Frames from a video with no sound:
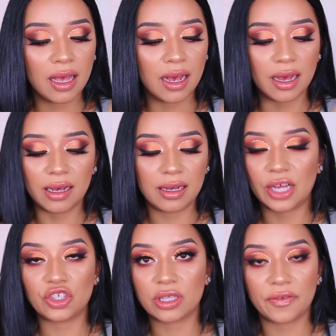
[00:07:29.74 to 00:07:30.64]
Uh,
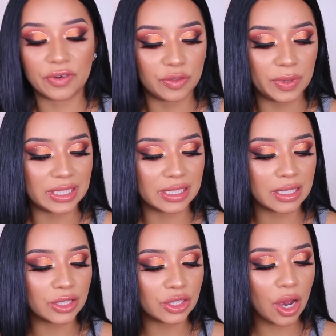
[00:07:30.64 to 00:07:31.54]
I just love her to pieces.
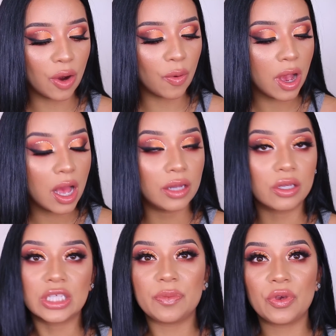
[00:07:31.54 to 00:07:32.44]
So
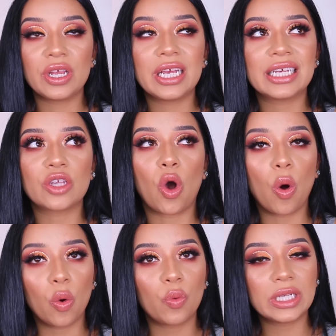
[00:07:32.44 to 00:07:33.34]
Looxi Beauty is
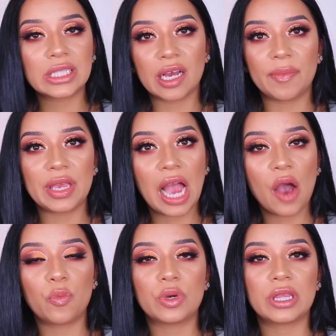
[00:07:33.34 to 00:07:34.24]
always coming
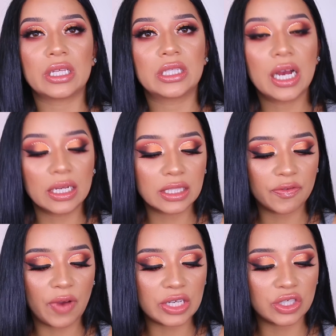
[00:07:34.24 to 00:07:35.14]
out with tons
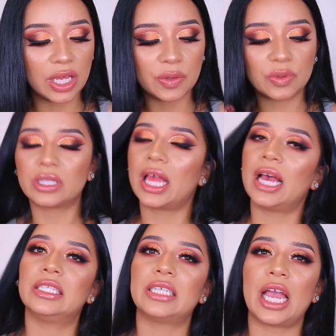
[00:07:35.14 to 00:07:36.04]
of eyeshadows,
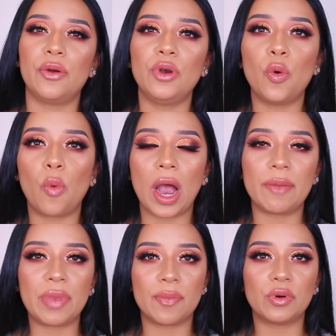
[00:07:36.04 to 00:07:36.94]
and I don't know
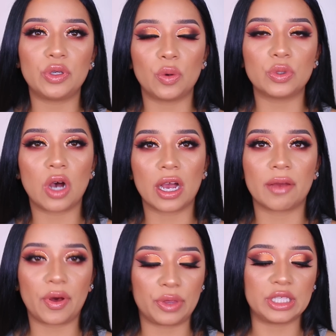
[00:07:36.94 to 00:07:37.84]
why people don't talk
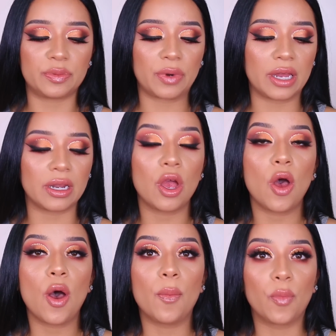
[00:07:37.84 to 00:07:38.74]
about this brand
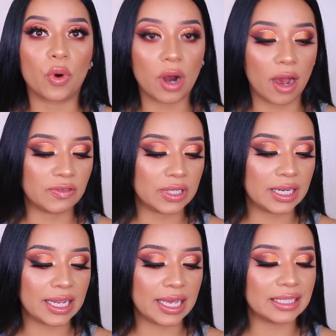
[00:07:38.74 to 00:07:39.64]
more
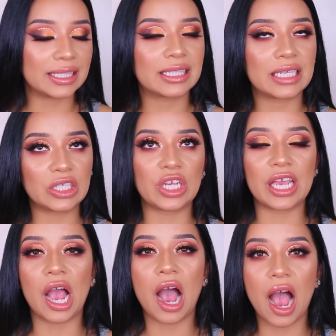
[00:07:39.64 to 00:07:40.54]
often. It is such
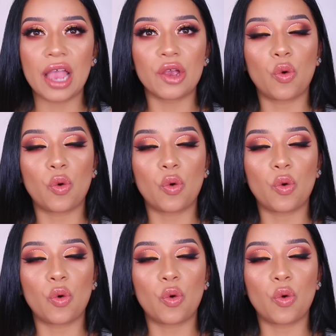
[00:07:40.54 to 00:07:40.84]
a high